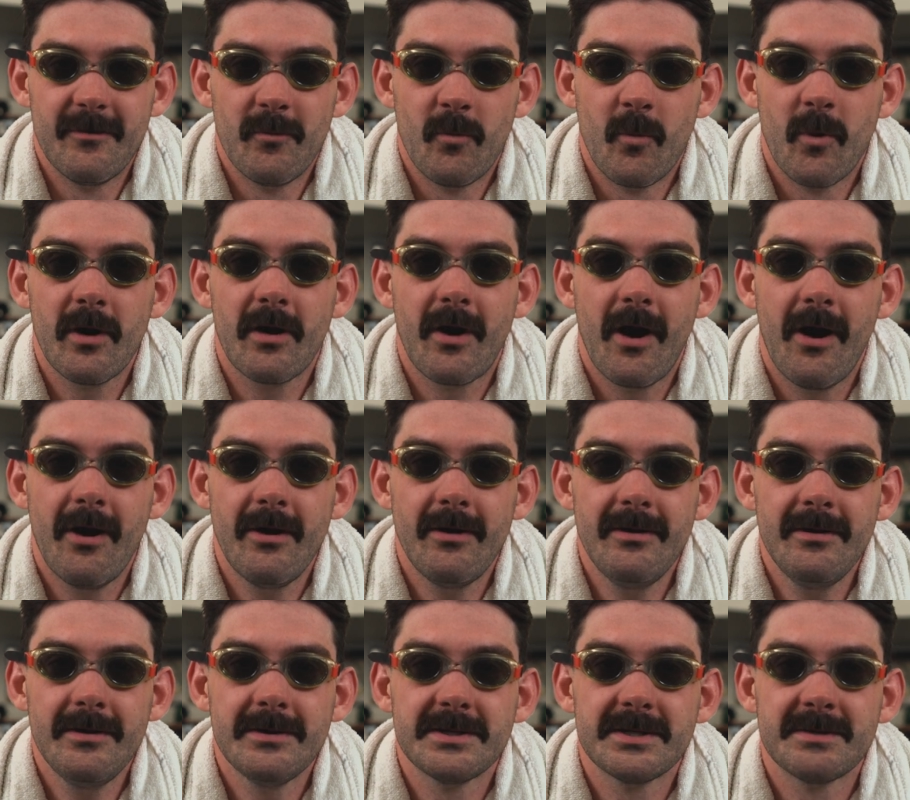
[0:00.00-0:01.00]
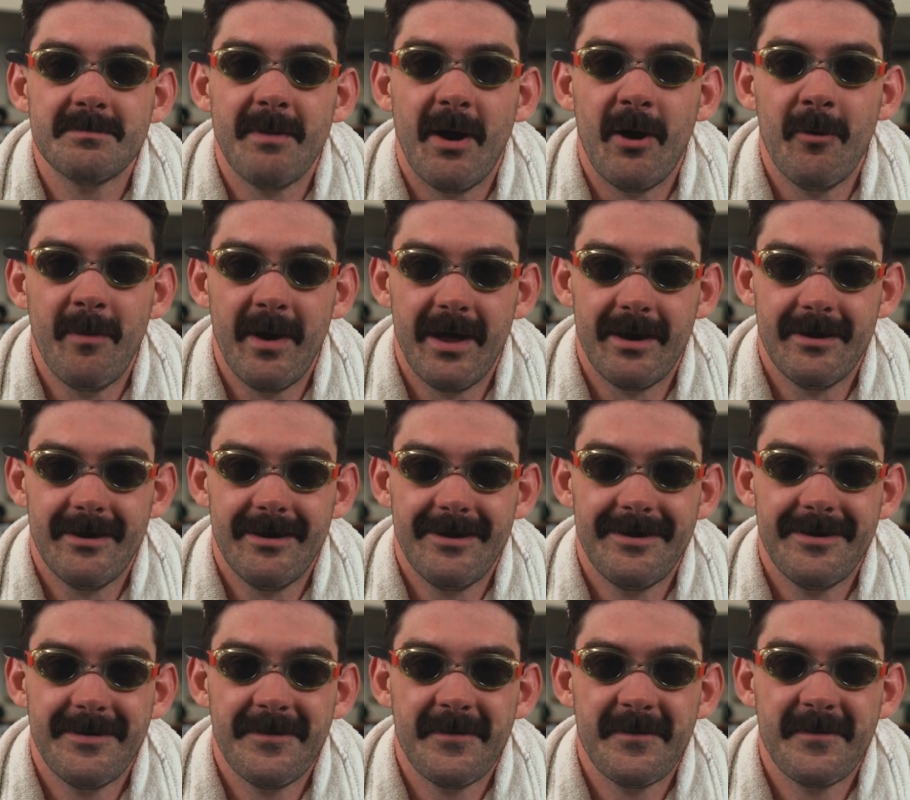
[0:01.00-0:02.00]
work harder,
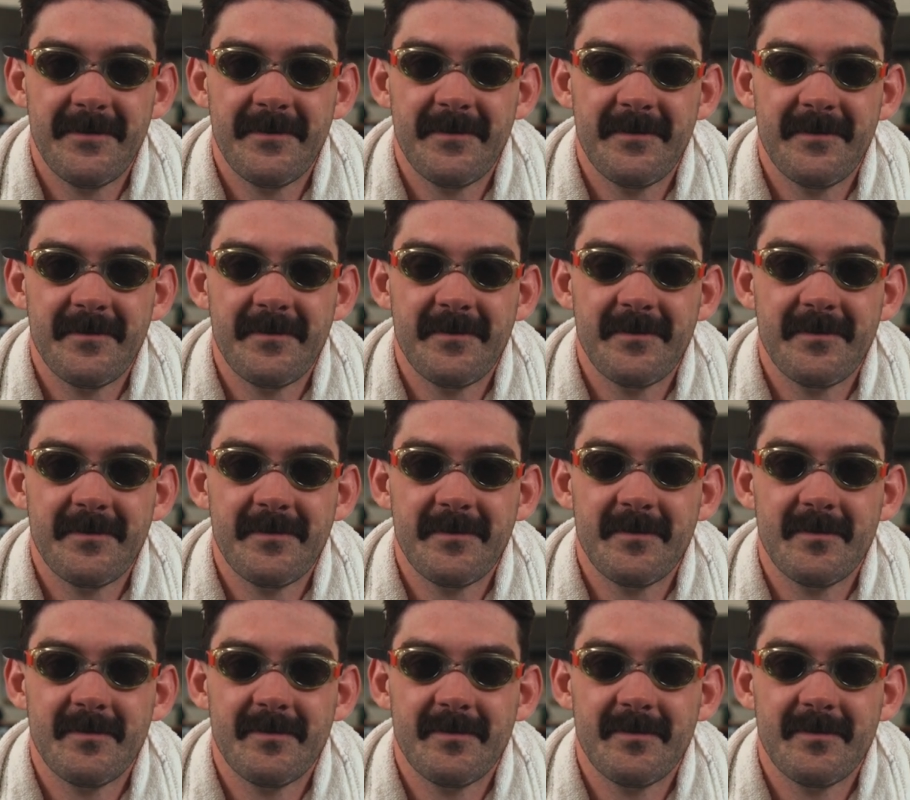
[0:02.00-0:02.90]
smell better.